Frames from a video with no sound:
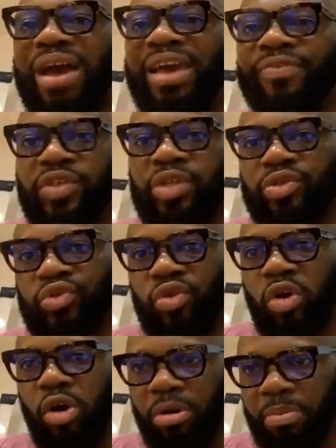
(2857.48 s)
5G to
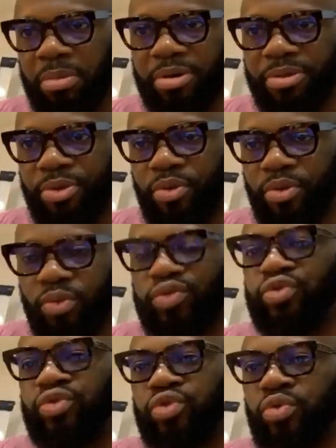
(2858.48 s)
come through
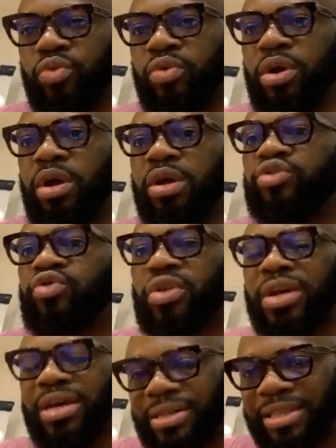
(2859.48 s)
to you, you
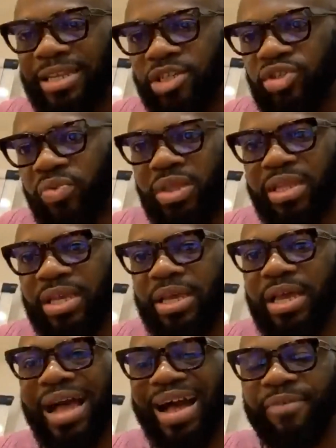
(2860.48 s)
can literally
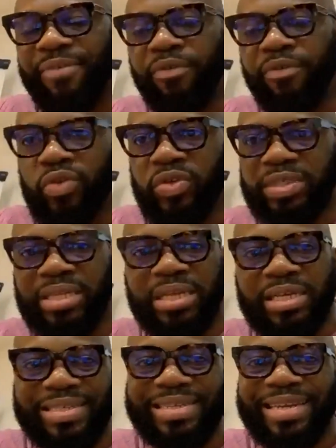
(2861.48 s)
have all those
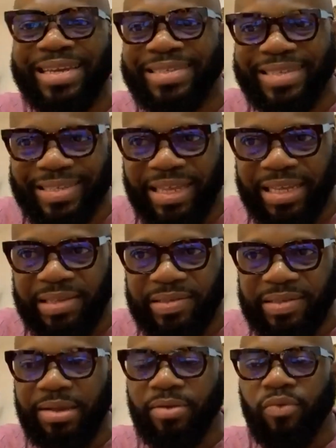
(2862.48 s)
things in
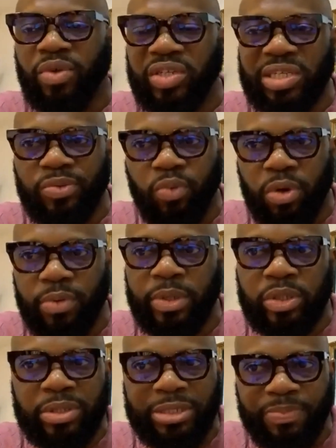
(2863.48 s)
existence, which is what
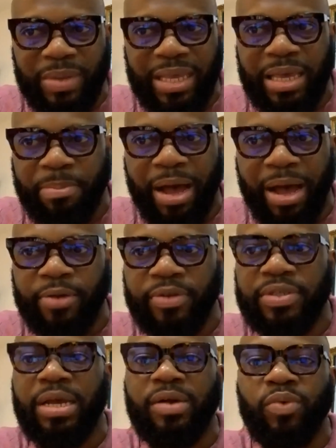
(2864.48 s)
we speak about,
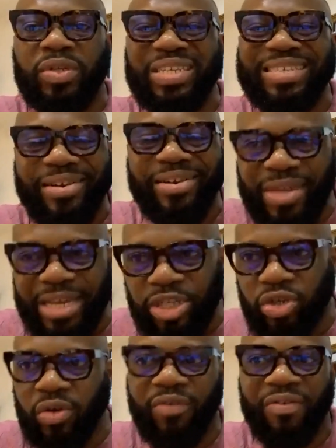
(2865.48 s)
which is
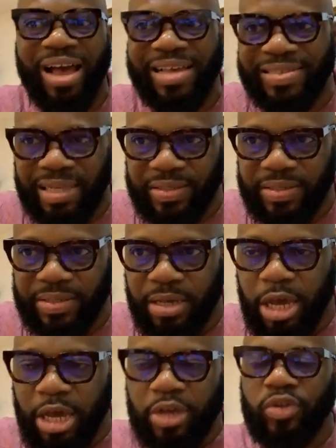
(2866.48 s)
creation of assets.
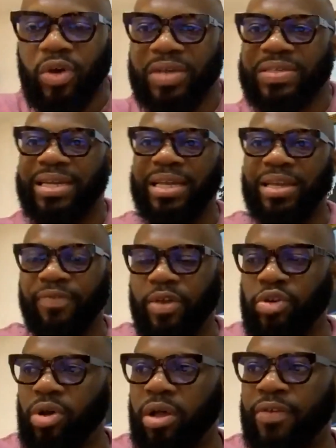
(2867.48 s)
So as an
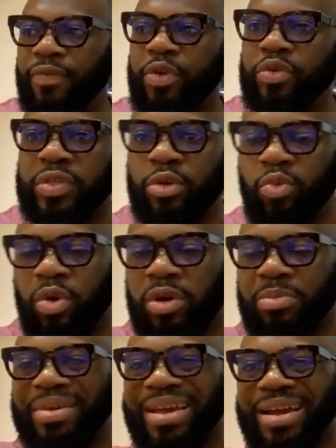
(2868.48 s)
individual, if you still want to
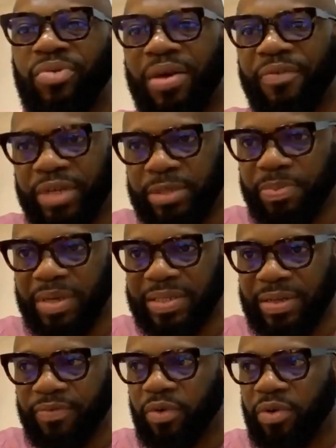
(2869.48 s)
be a graphics
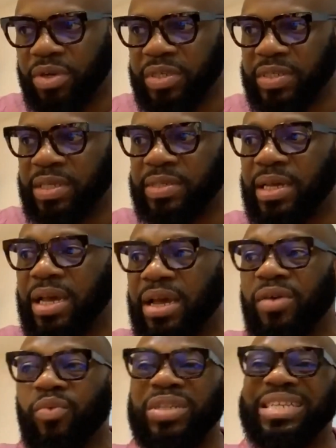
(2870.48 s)
person, for instance,
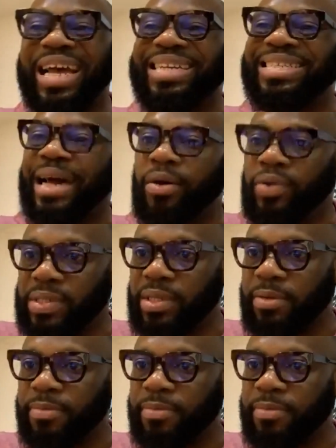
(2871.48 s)
which I doubt